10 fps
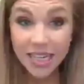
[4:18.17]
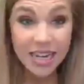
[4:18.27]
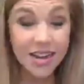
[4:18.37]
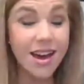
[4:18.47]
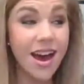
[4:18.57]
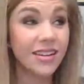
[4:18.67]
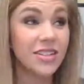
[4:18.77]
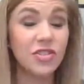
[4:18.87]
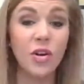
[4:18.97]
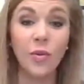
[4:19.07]
I didn't know
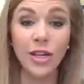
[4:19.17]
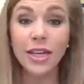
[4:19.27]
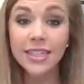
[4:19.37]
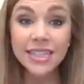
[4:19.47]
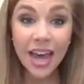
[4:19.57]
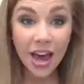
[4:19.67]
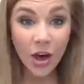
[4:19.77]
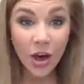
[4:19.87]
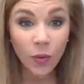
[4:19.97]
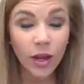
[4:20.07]
what it
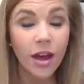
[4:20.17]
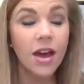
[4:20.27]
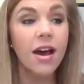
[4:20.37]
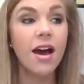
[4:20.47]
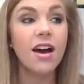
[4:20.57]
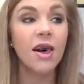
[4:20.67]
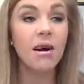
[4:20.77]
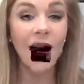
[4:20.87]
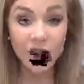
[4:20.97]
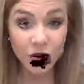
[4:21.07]
entailed.
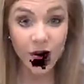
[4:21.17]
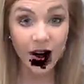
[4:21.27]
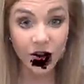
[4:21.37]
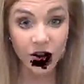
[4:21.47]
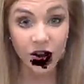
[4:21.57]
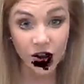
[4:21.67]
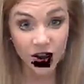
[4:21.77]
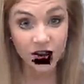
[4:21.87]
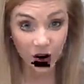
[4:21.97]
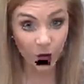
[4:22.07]
But my director
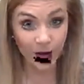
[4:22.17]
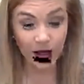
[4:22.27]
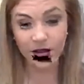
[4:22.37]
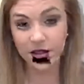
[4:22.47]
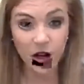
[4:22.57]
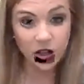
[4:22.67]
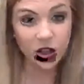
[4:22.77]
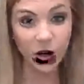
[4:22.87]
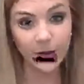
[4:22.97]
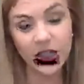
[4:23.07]
just told me, this is all
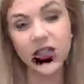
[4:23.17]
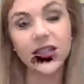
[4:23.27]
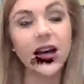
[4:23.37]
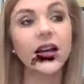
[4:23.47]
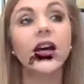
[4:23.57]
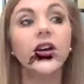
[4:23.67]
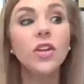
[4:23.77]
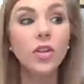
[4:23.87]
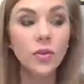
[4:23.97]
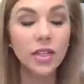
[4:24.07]
she told me. She said,
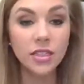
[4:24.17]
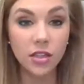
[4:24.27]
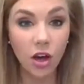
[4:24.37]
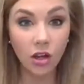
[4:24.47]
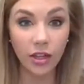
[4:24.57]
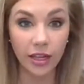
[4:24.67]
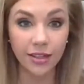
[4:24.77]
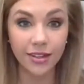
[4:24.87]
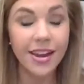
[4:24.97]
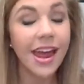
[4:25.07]
you need to call
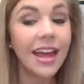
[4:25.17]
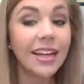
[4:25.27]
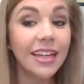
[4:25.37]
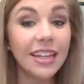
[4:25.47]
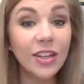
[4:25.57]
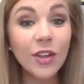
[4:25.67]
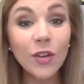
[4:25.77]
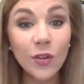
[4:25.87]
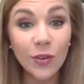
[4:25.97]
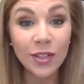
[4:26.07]
in and
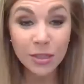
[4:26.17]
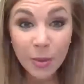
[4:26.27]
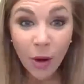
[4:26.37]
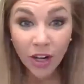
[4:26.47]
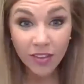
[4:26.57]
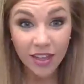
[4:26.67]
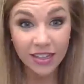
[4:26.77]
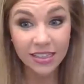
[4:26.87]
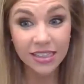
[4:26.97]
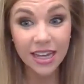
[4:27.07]
you need to be a part of
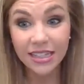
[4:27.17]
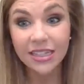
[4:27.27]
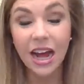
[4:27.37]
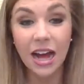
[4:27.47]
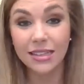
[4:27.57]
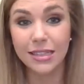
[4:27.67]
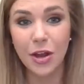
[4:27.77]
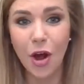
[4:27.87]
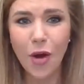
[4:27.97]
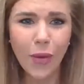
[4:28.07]
this. And I
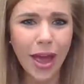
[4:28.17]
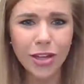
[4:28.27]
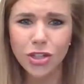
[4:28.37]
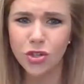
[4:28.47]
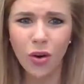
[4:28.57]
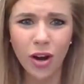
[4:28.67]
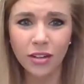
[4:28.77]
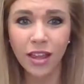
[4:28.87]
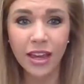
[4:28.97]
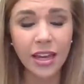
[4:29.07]
said, okay,
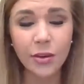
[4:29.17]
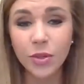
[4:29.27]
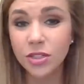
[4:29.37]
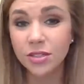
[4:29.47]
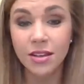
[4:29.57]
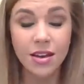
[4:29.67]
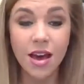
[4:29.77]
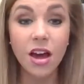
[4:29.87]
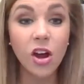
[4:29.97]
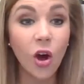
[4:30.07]
sure. Like, it was
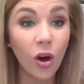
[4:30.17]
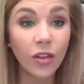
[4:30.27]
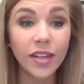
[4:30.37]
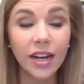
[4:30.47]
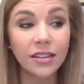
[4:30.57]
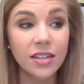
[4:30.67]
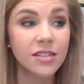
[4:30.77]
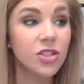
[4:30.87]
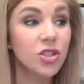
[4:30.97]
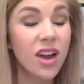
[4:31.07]
a call that I
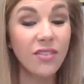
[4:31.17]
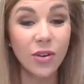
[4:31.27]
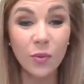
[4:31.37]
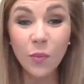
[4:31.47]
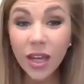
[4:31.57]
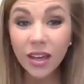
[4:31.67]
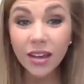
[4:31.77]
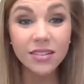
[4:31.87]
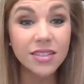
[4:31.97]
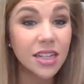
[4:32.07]
listened to every week,
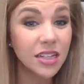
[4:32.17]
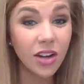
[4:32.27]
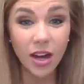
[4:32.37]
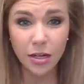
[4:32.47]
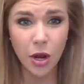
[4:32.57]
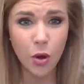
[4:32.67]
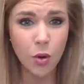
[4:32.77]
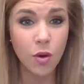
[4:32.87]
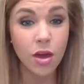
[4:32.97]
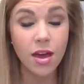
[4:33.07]
did not know